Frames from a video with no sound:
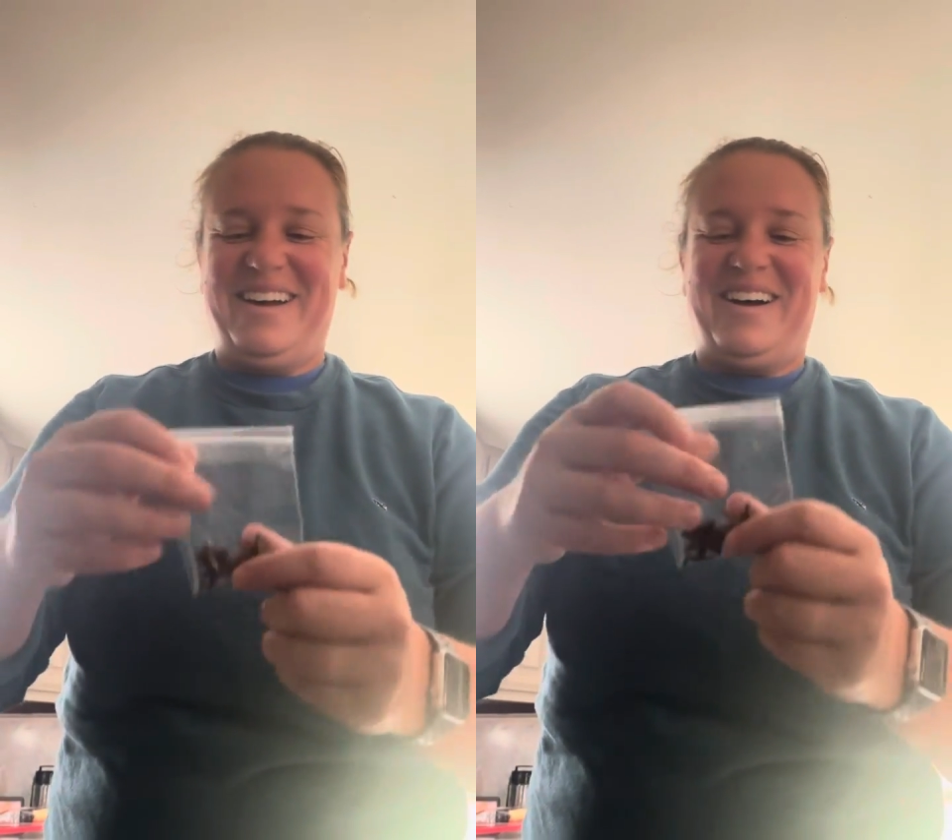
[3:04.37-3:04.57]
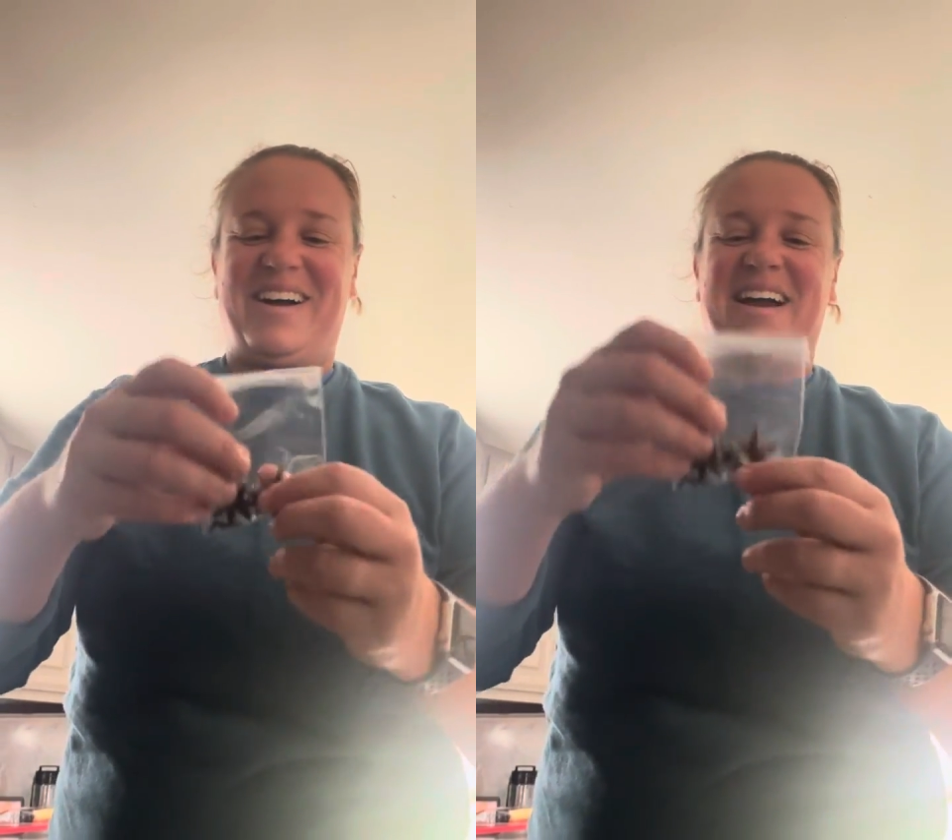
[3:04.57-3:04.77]

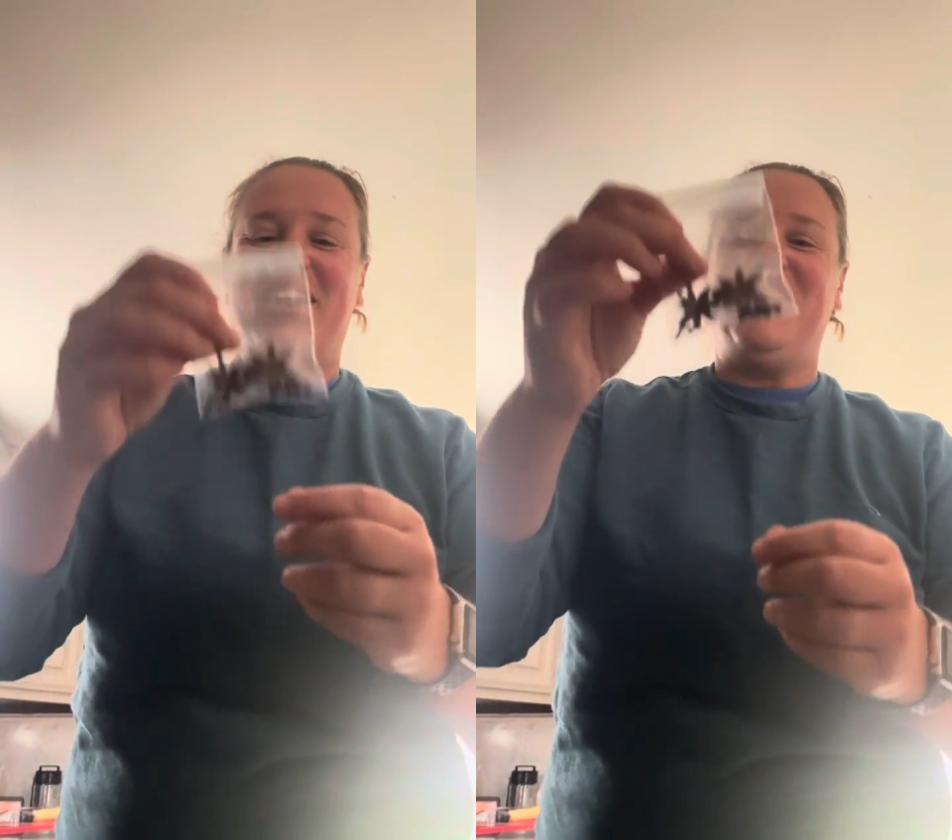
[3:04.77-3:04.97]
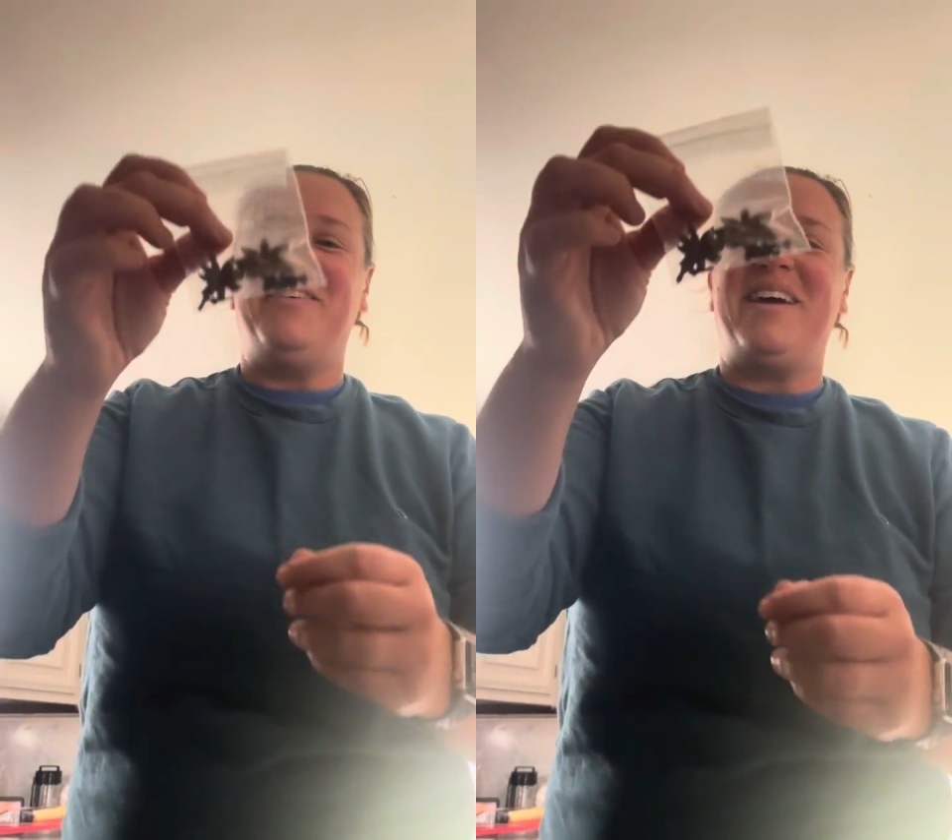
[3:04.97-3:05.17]
All
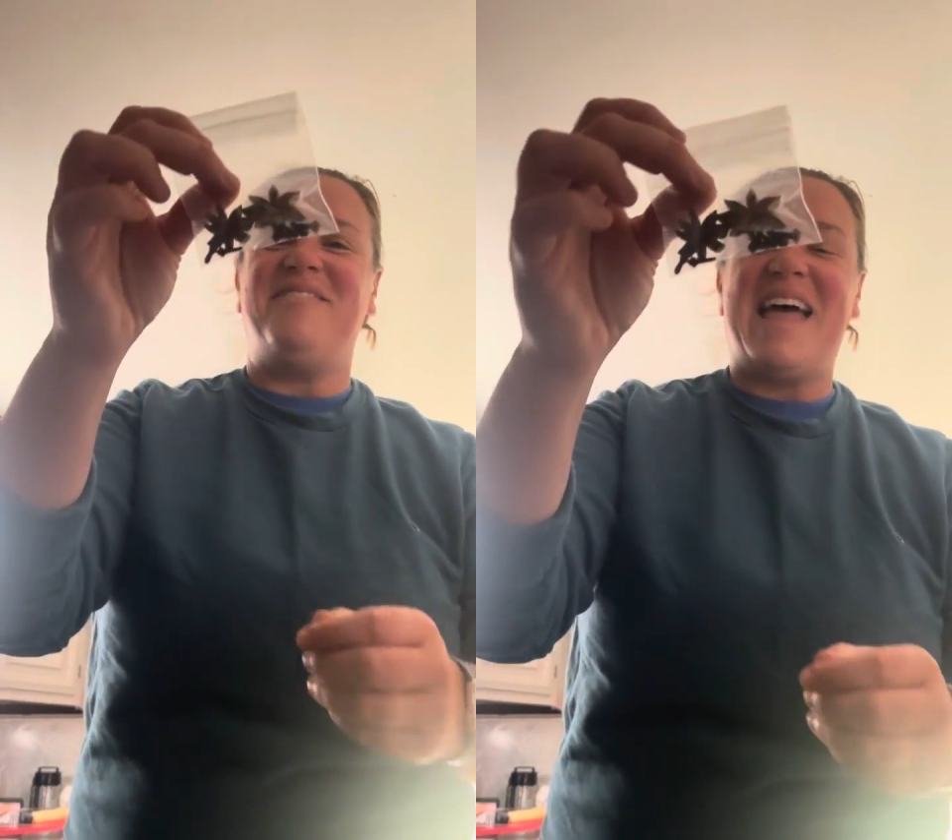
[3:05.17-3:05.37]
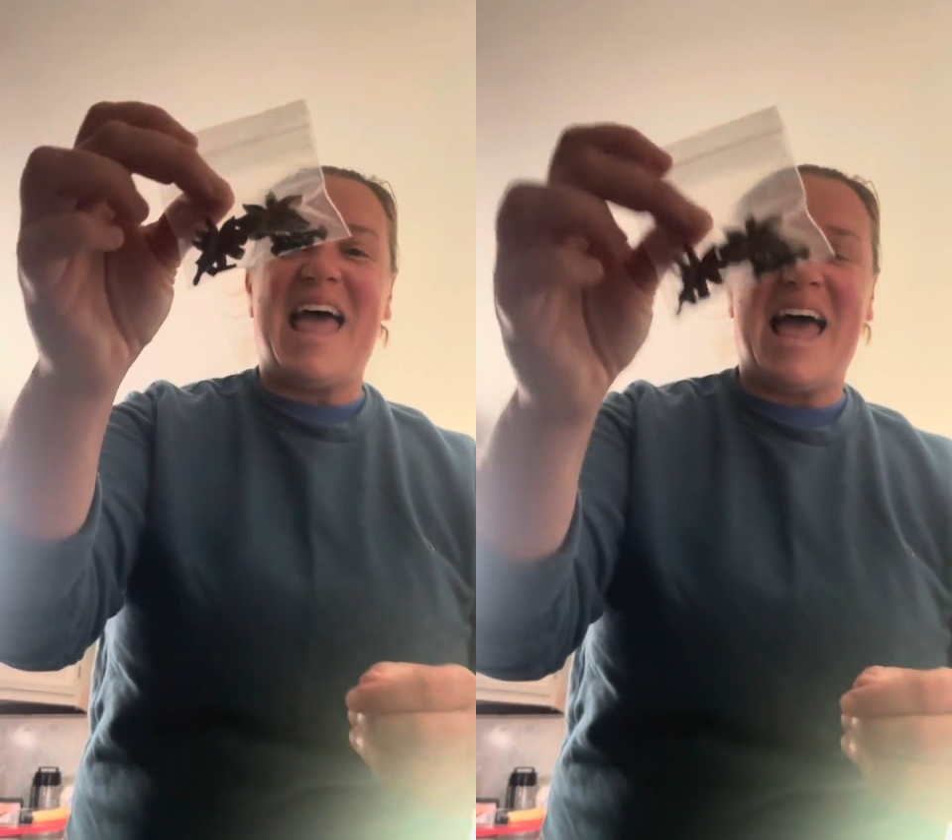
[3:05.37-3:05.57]
right, we
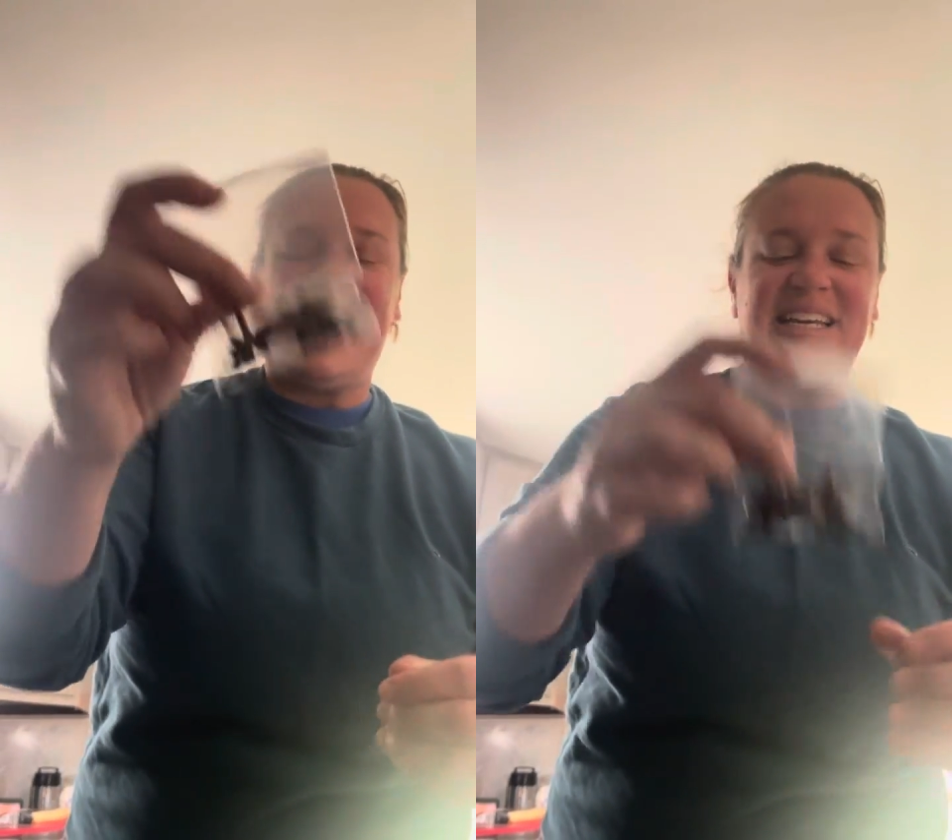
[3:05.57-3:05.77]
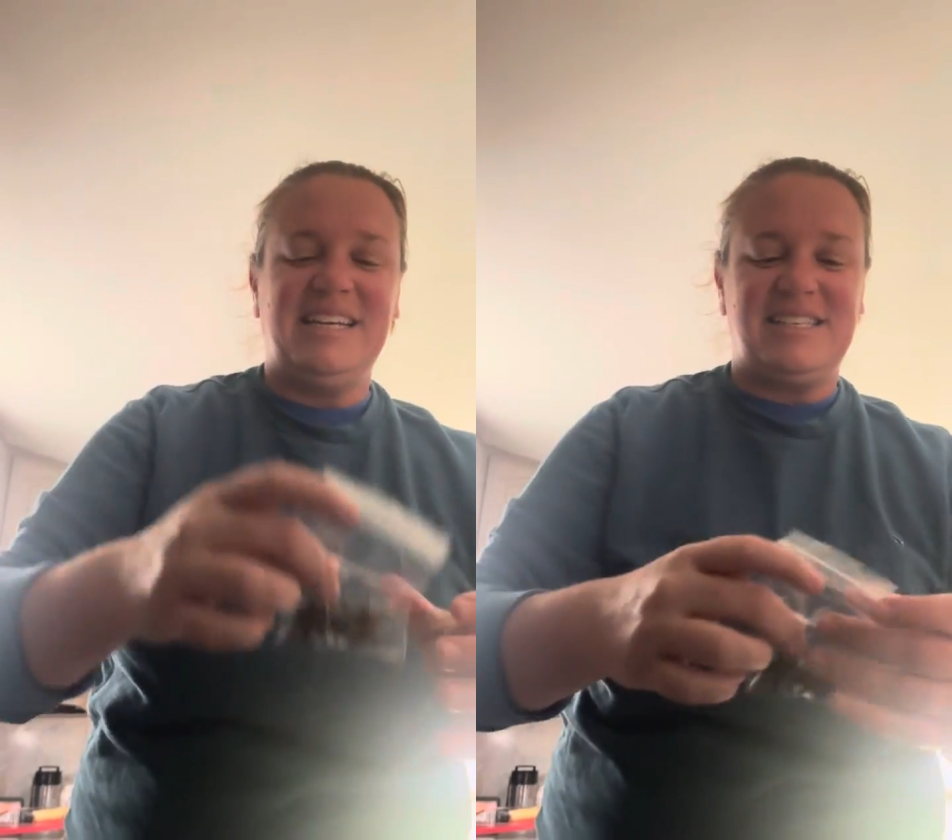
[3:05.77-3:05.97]
have
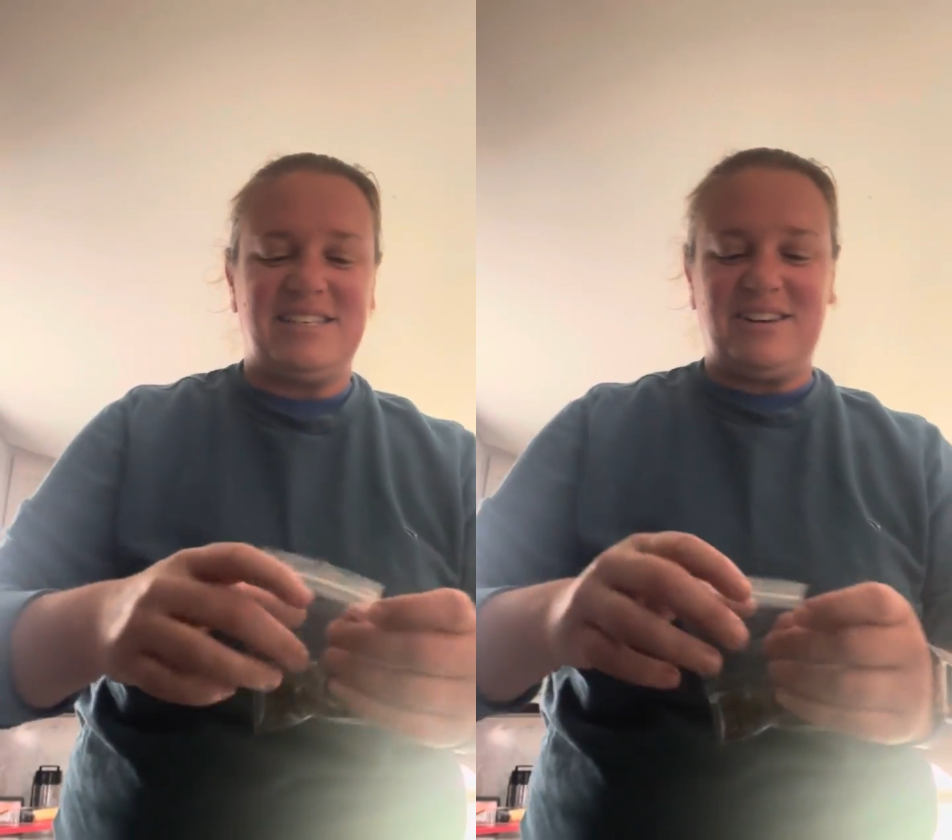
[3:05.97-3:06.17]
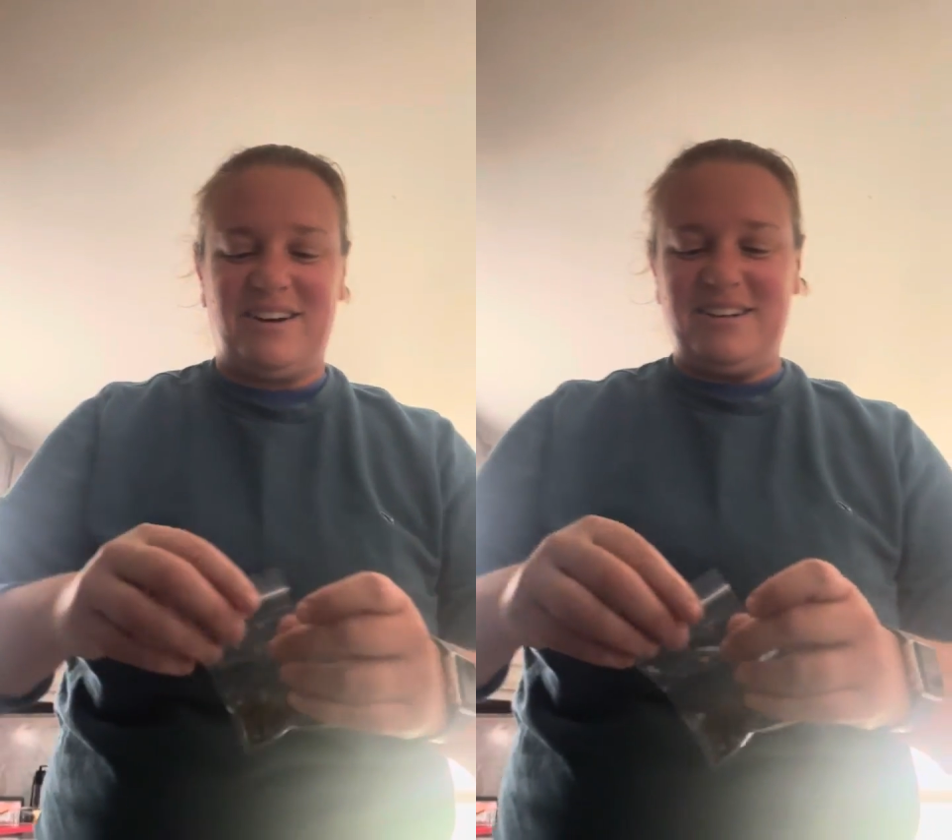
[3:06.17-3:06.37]
Anise
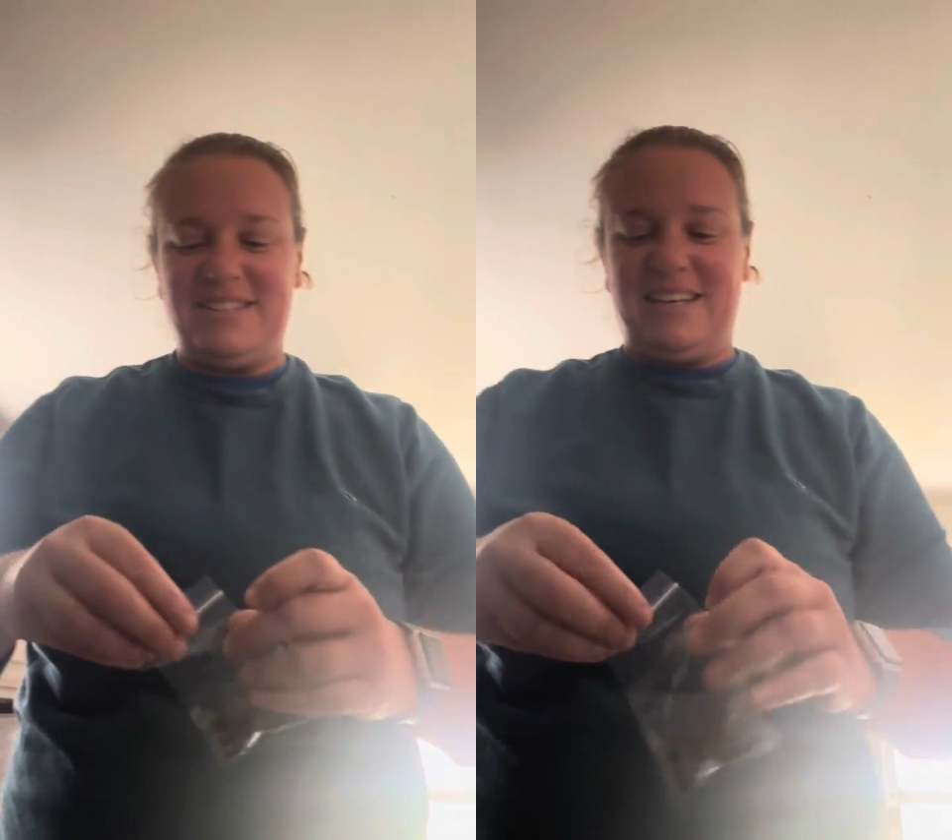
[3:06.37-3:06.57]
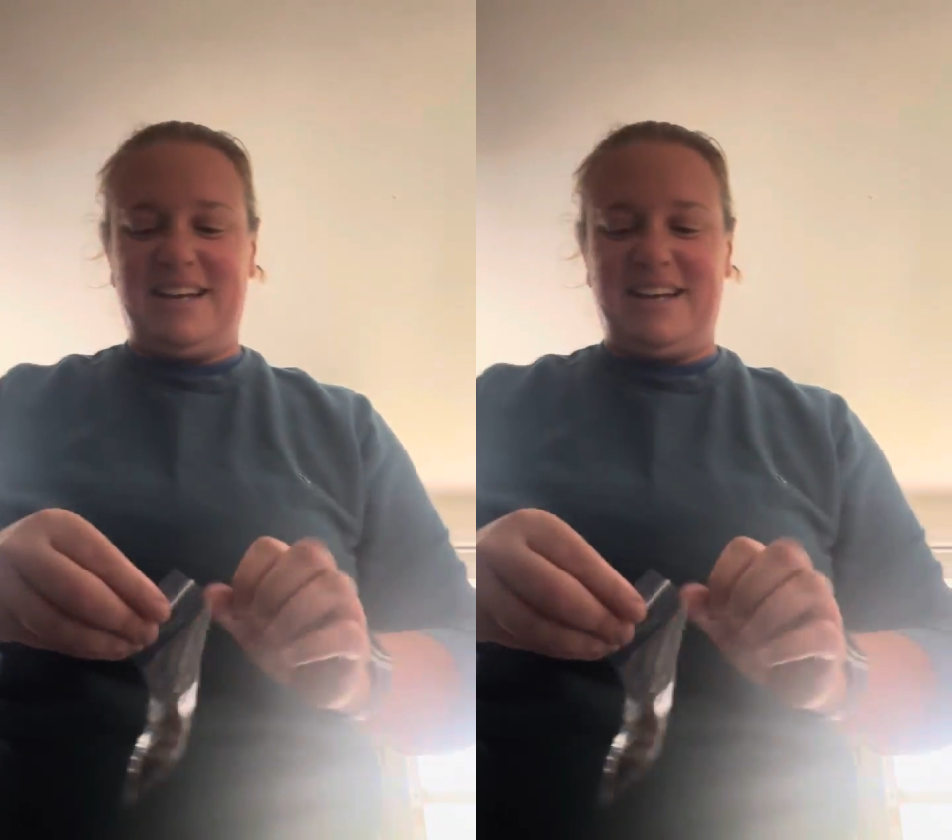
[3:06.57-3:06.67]
Stars in